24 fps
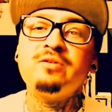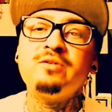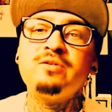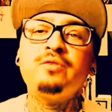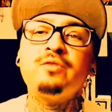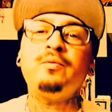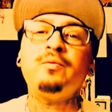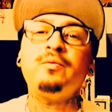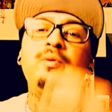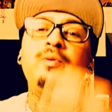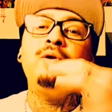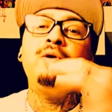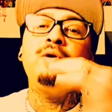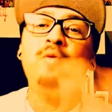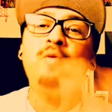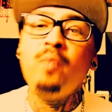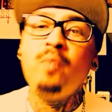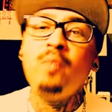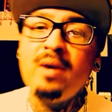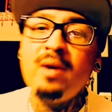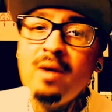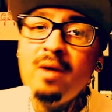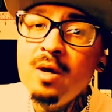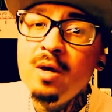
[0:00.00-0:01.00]
because they're going to
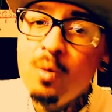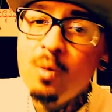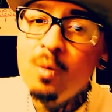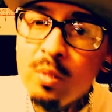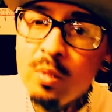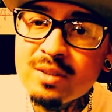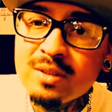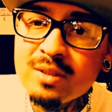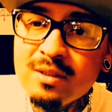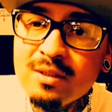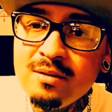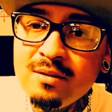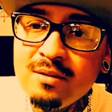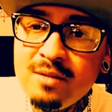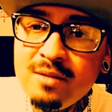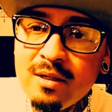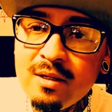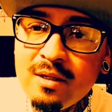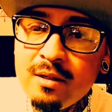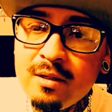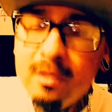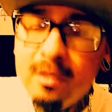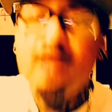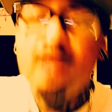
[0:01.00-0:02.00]
regret what they
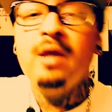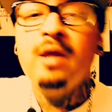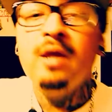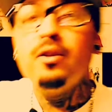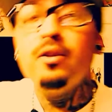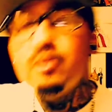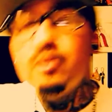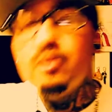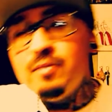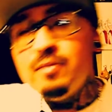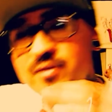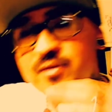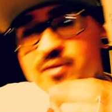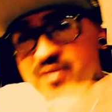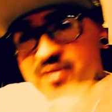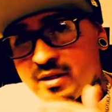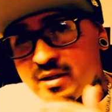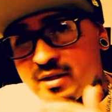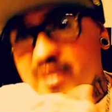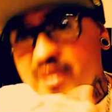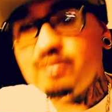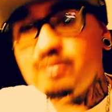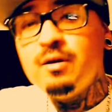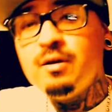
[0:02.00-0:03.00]
did. And they're going
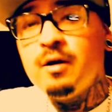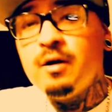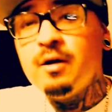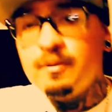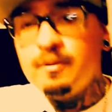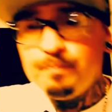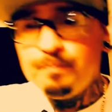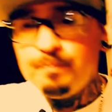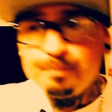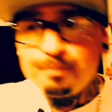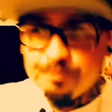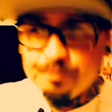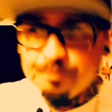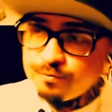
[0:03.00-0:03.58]
to be telling God,